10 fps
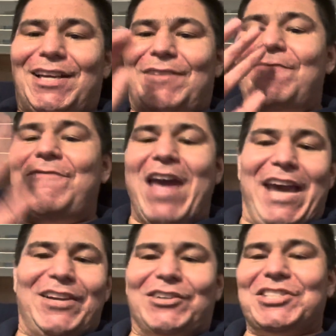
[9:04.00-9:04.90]

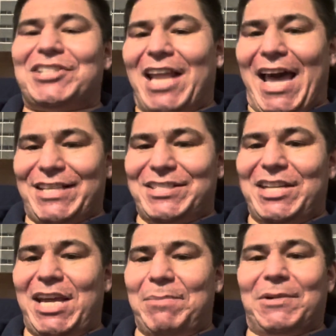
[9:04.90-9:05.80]
Van on his last
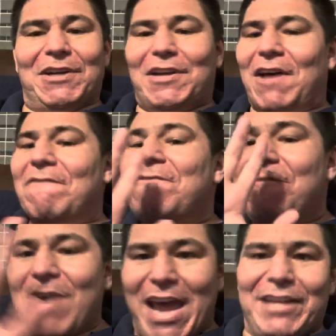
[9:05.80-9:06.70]
name. Gonna have
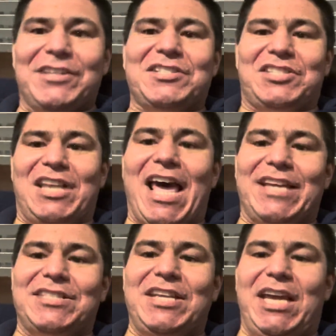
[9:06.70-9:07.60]
Van in his
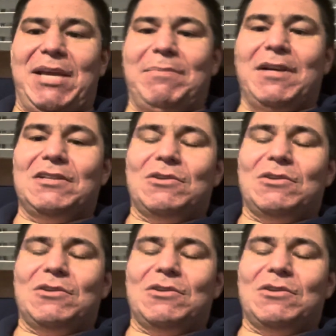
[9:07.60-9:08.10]
last name.